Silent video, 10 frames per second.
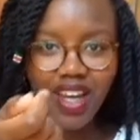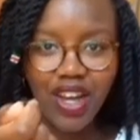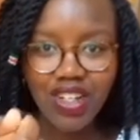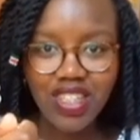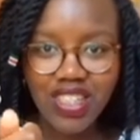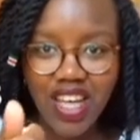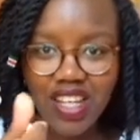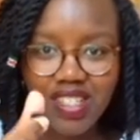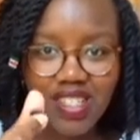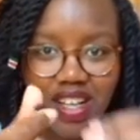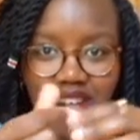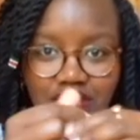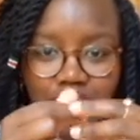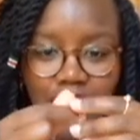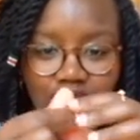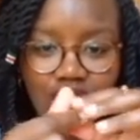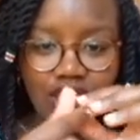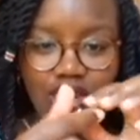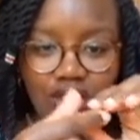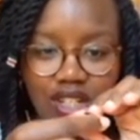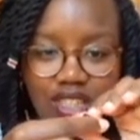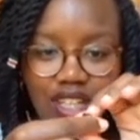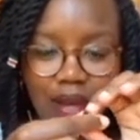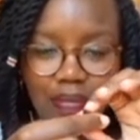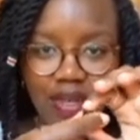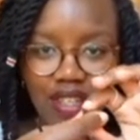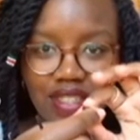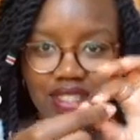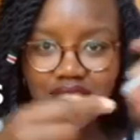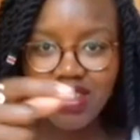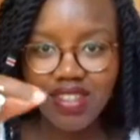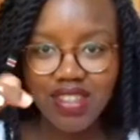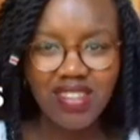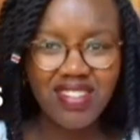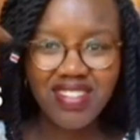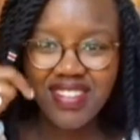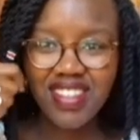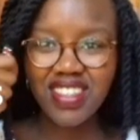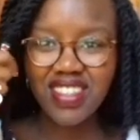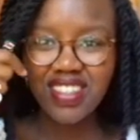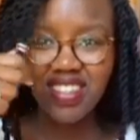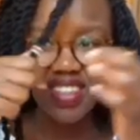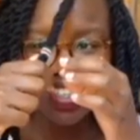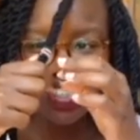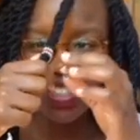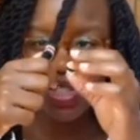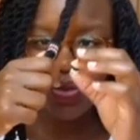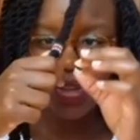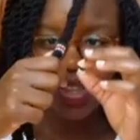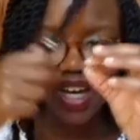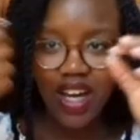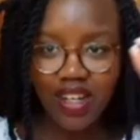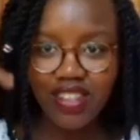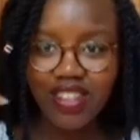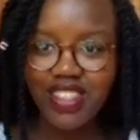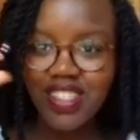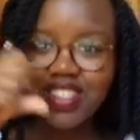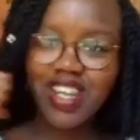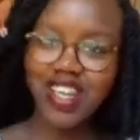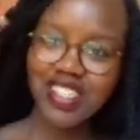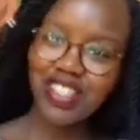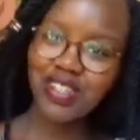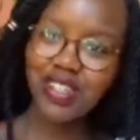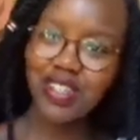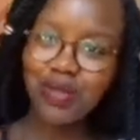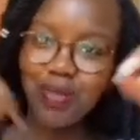I call it hair stuff, but you can call it hair beads because that's just what they are. They're just accessories.